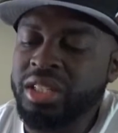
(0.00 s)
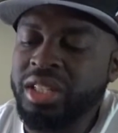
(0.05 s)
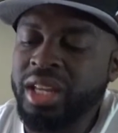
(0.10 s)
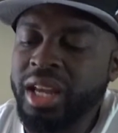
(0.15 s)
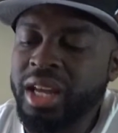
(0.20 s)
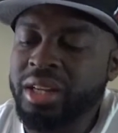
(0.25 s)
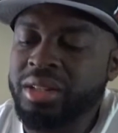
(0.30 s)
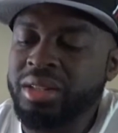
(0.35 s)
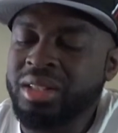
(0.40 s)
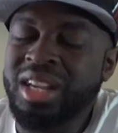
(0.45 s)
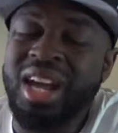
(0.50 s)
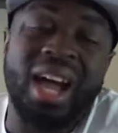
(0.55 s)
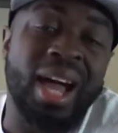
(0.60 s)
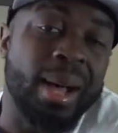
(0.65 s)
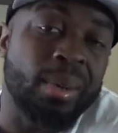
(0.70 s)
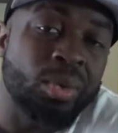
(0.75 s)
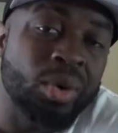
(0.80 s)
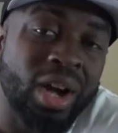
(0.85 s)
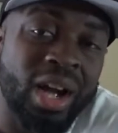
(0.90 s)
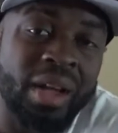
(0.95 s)
that
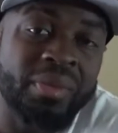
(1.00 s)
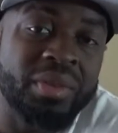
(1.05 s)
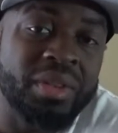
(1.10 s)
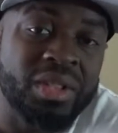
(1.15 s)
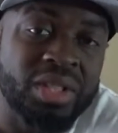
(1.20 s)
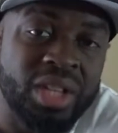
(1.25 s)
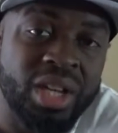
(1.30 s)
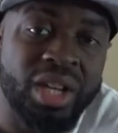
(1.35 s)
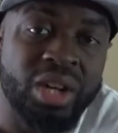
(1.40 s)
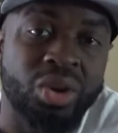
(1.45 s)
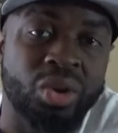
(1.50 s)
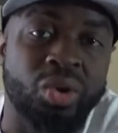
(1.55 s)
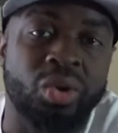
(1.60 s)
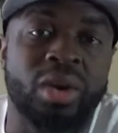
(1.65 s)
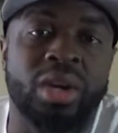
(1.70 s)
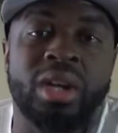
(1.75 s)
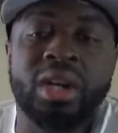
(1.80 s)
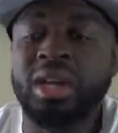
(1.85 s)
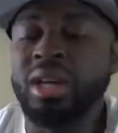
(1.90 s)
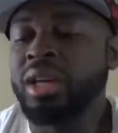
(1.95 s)
time will have to tell,
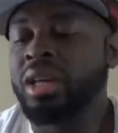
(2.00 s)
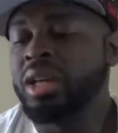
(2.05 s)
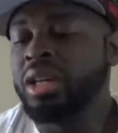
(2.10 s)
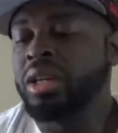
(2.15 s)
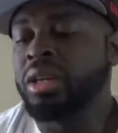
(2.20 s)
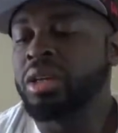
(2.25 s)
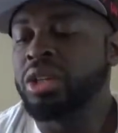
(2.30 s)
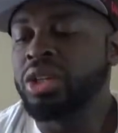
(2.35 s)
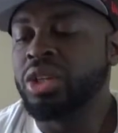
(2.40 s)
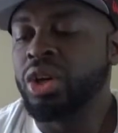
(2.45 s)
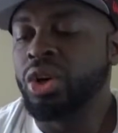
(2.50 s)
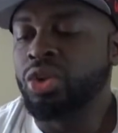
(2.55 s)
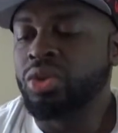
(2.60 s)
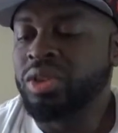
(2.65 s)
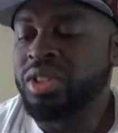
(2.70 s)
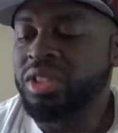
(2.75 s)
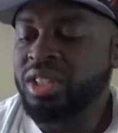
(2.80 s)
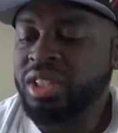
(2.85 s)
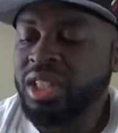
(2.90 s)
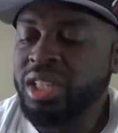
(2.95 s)
you know,
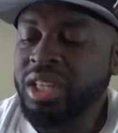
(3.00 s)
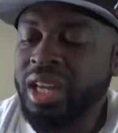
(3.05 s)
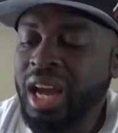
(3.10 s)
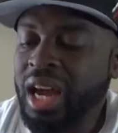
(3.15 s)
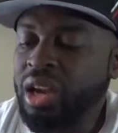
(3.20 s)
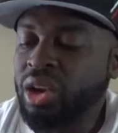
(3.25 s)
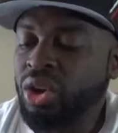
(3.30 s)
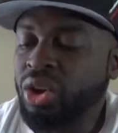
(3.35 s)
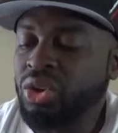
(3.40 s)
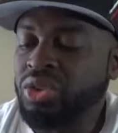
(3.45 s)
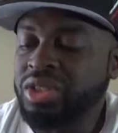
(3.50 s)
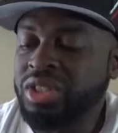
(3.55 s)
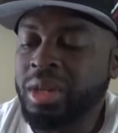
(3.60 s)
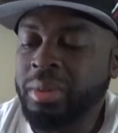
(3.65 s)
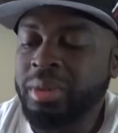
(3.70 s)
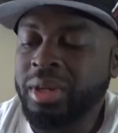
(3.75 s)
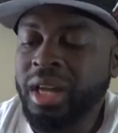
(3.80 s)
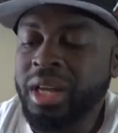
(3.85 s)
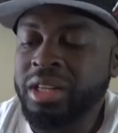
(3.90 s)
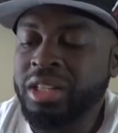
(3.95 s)
to see how long
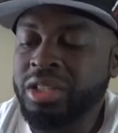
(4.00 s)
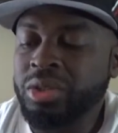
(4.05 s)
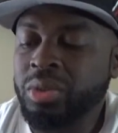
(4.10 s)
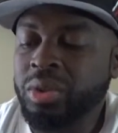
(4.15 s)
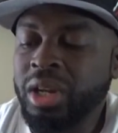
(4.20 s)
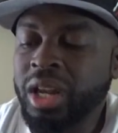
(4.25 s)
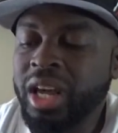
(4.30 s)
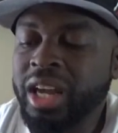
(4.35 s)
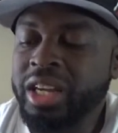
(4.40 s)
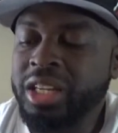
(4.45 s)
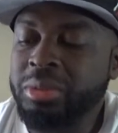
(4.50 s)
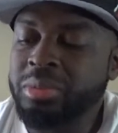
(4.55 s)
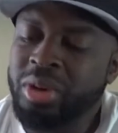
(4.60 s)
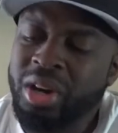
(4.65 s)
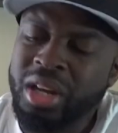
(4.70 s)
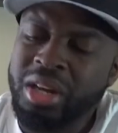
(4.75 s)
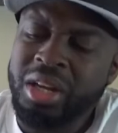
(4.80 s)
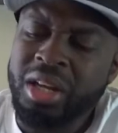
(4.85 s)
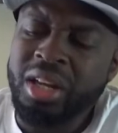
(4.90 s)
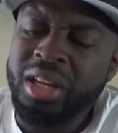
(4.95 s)
something like this will last.
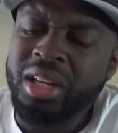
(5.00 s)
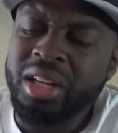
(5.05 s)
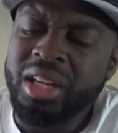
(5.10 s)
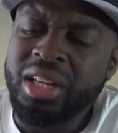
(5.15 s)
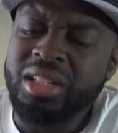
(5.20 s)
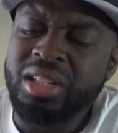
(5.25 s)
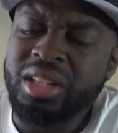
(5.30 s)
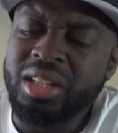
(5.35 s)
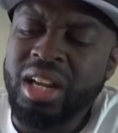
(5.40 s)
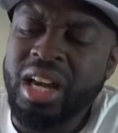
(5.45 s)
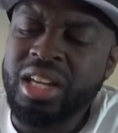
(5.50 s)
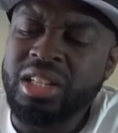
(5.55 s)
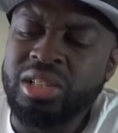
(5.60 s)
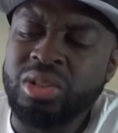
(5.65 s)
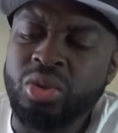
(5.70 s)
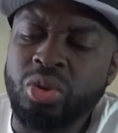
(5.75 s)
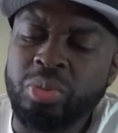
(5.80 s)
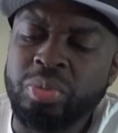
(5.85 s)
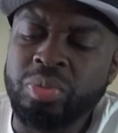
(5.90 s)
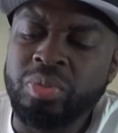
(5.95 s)
But it's a nice
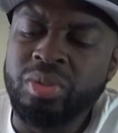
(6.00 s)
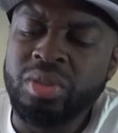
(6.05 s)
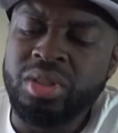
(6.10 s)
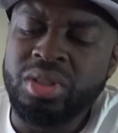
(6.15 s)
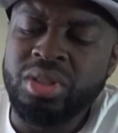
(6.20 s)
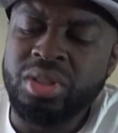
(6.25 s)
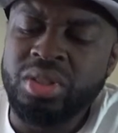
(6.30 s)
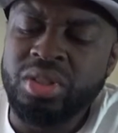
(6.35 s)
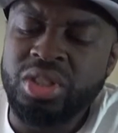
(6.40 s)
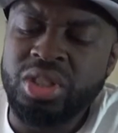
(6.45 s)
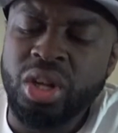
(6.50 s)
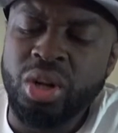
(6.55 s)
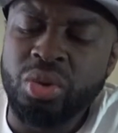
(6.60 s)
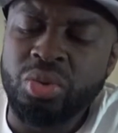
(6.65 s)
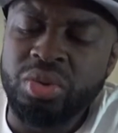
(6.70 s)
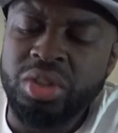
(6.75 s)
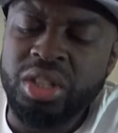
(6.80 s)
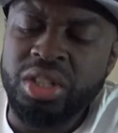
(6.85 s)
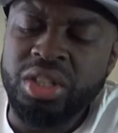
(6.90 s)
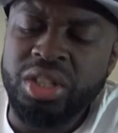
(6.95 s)
little
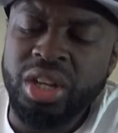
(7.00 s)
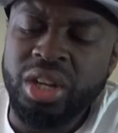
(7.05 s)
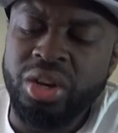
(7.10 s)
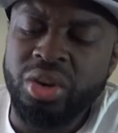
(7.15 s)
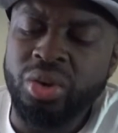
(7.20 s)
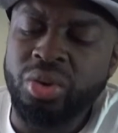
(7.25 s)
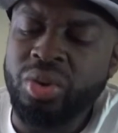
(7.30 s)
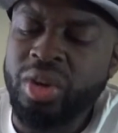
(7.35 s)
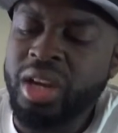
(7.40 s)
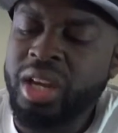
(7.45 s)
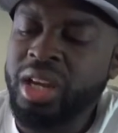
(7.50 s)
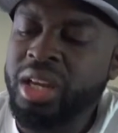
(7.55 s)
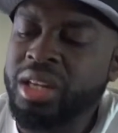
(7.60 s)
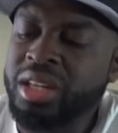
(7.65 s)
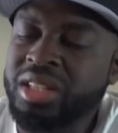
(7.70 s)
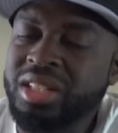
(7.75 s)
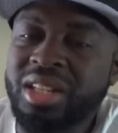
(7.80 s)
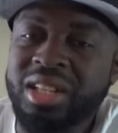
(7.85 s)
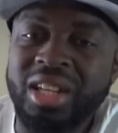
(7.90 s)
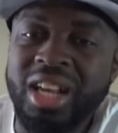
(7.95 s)
subtle detail, and
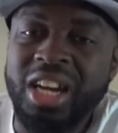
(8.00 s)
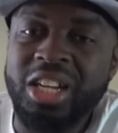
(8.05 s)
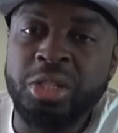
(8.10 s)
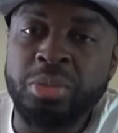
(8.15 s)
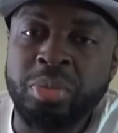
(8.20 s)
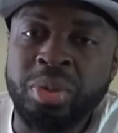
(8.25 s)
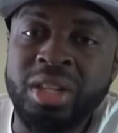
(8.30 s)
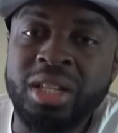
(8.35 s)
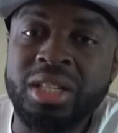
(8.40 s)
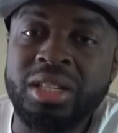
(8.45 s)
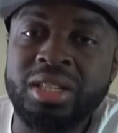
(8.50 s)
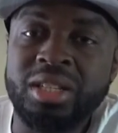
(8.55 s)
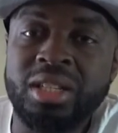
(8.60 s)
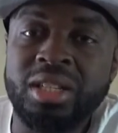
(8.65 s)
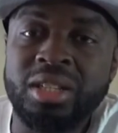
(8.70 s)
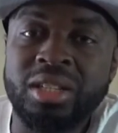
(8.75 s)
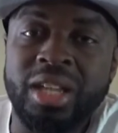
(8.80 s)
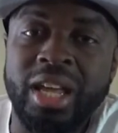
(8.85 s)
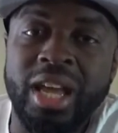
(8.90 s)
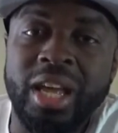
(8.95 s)
it's a nice piece
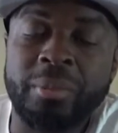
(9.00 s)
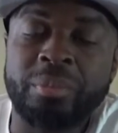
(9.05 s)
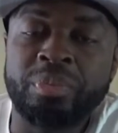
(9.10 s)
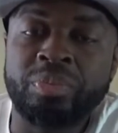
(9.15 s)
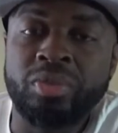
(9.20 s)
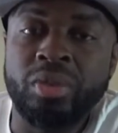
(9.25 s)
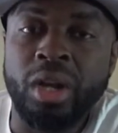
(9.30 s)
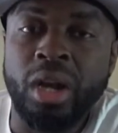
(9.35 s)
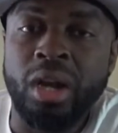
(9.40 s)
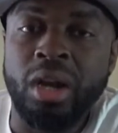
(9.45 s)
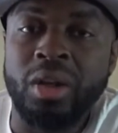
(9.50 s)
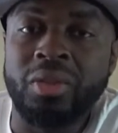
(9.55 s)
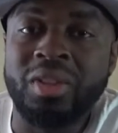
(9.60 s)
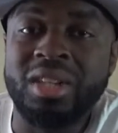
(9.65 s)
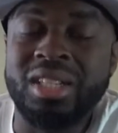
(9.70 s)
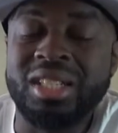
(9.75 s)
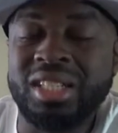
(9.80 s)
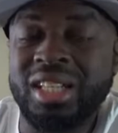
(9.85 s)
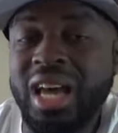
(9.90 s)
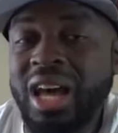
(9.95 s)
that the
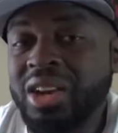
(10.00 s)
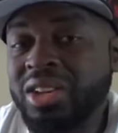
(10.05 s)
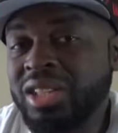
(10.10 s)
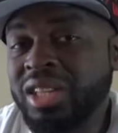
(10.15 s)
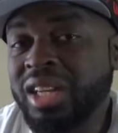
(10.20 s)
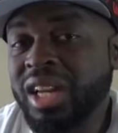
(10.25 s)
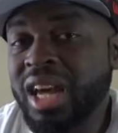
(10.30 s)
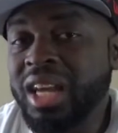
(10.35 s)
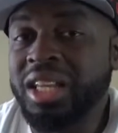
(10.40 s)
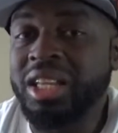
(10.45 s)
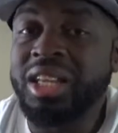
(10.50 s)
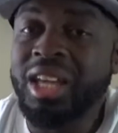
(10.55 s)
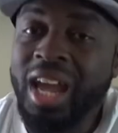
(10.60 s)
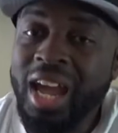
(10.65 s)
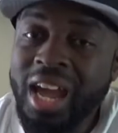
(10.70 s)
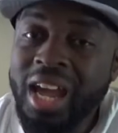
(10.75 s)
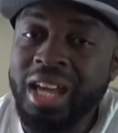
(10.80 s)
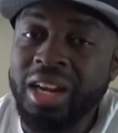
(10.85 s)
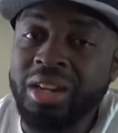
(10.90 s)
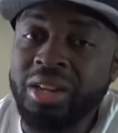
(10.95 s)
designers of Nike
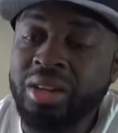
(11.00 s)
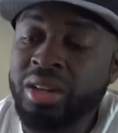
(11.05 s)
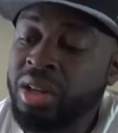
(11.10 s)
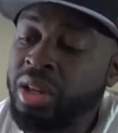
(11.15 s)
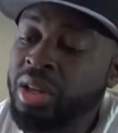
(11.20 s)
added,